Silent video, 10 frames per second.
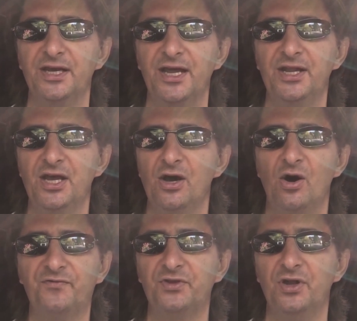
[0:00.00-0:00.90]
And
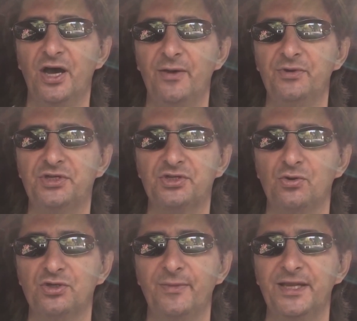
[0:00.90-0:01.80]
often I would just
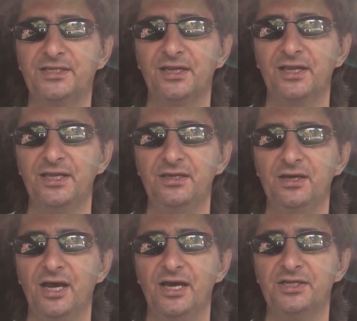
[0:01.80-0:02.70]
automatically
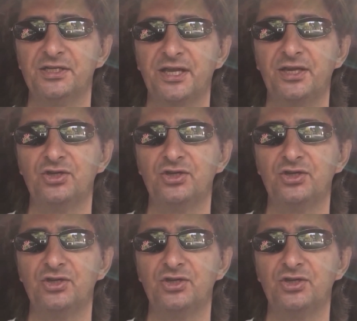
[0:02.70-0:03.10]
uh, just take